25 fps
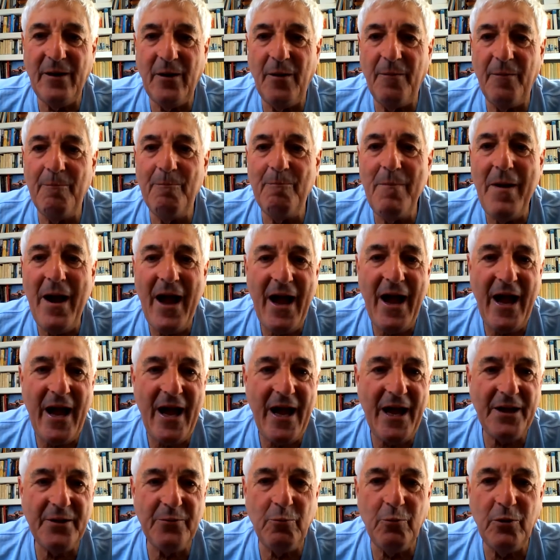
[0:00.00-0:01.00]

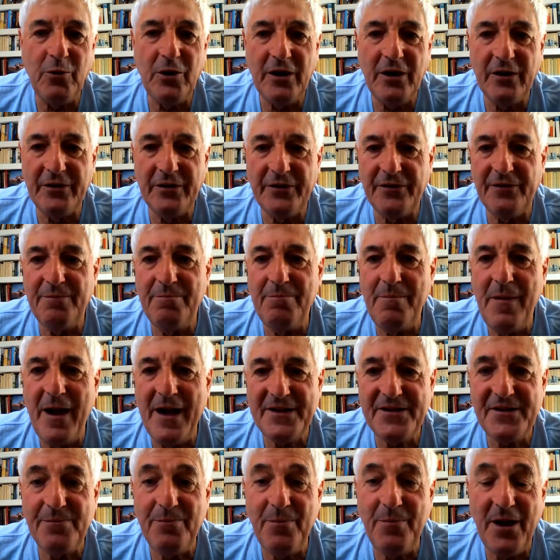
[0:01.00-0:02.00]
mad world of
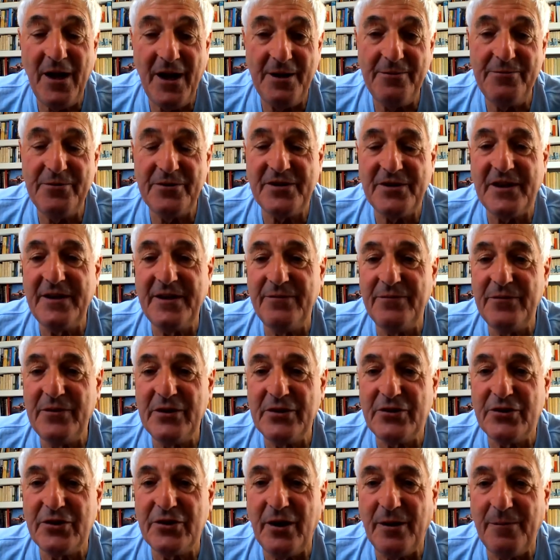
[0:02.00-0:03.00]
I was given
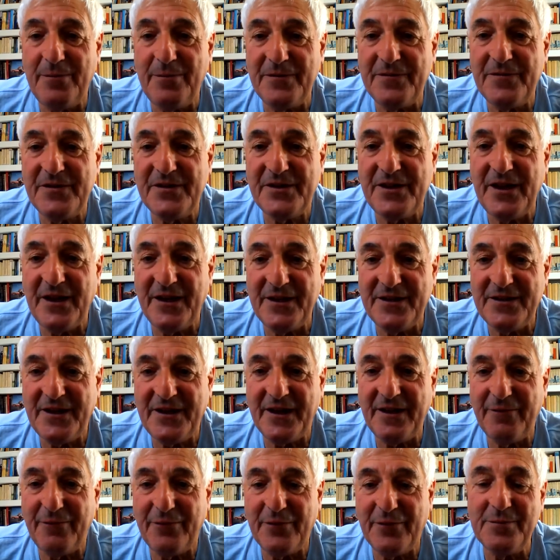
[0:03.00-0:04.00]
the job of
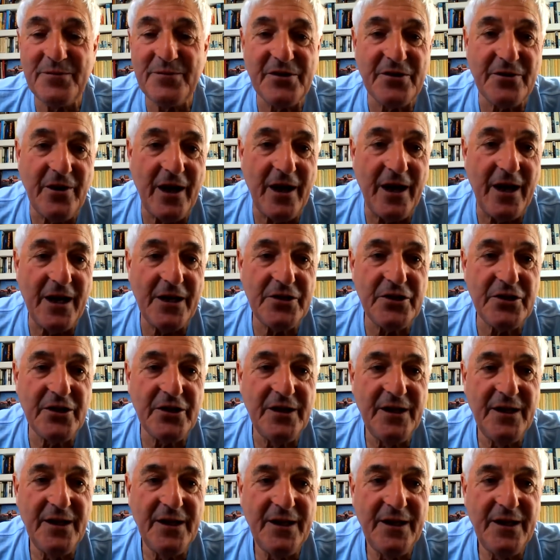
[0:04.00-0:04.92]
starting from scratch